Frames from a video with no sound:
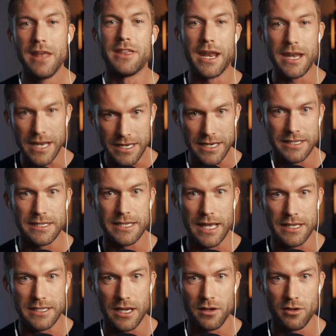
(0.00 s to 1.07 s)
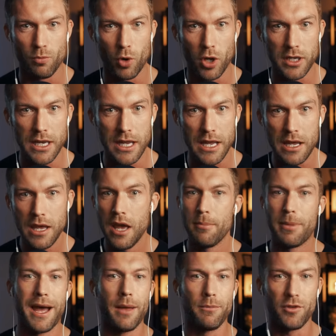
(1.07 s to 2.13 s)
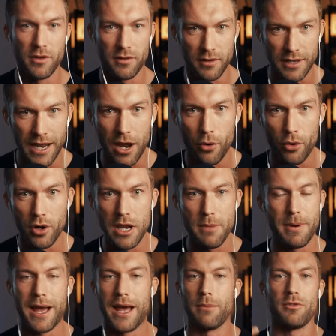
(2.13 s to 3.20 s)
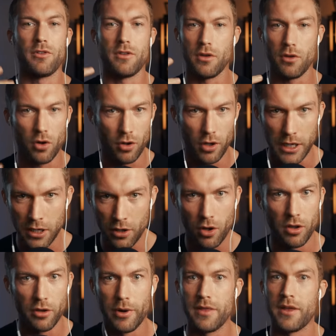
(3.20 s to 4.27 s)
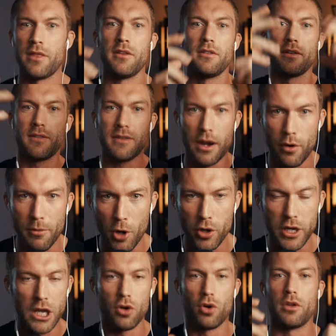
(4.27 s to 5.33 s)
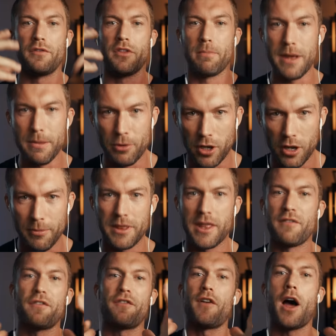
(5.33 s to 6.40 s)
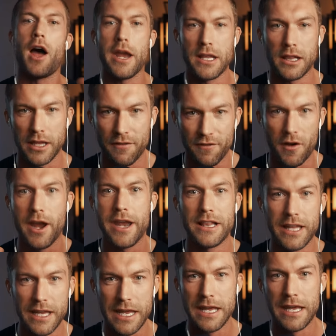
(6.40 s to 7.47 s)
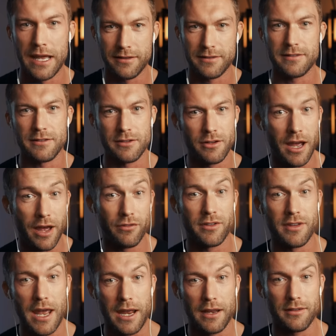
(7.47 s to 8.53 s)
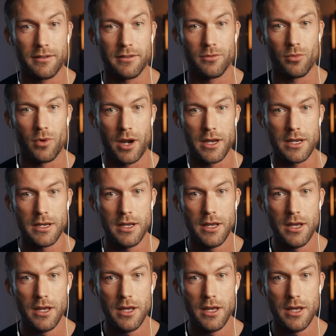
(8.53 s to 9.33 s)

Then he needs to get down on one knee. Perhaps there's a dowry. Perhaps uh, you know all the then there's a ceremony and all of the people come, and then finally, finally, he gets to have sex. Right.